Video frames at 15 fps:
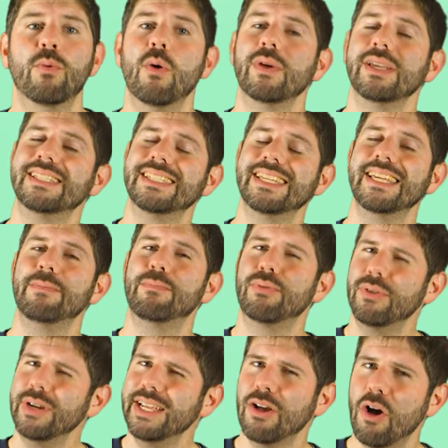what we see
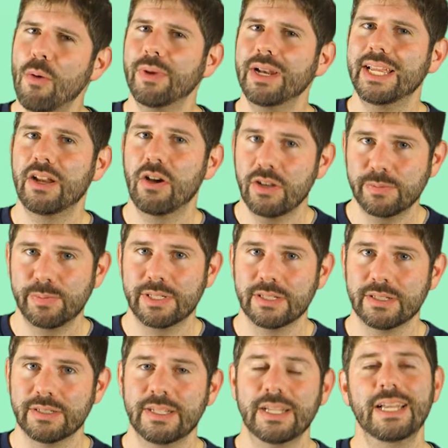pretty commonly in
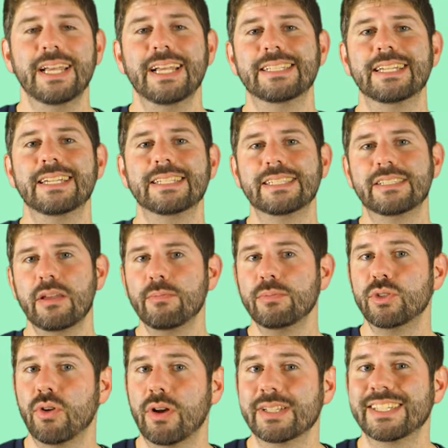hospital is that some
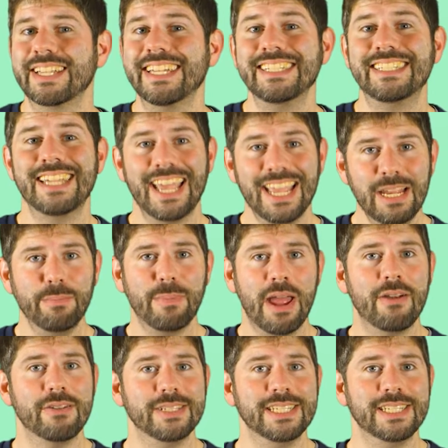drugs contain
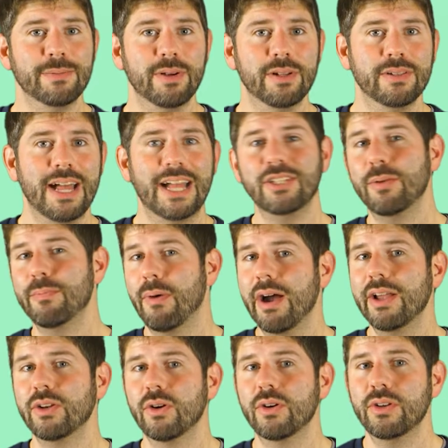paracetamol and you
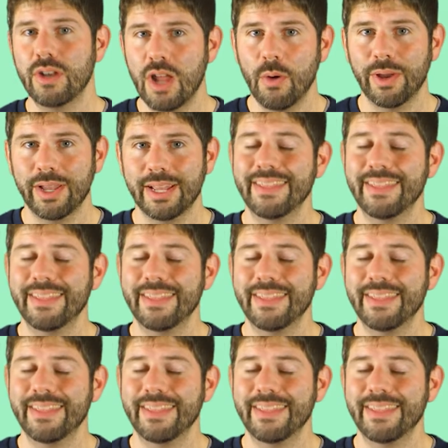might not know it,